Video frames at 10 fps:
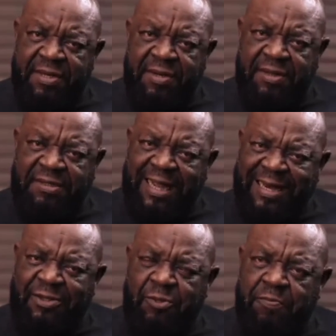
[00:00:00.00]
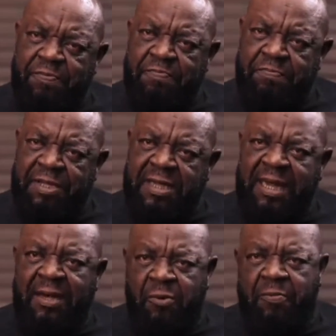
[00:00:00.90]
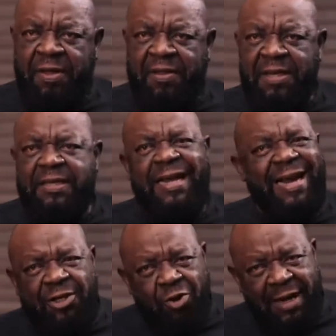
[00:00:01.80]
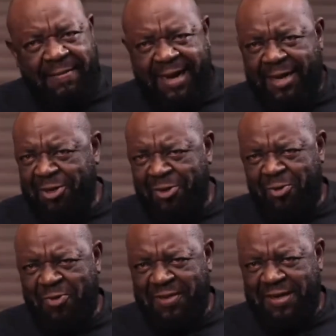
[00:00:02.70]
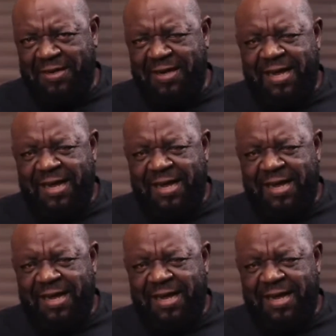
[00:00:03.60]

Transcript: decided to be a little bit intellectual about the whole thing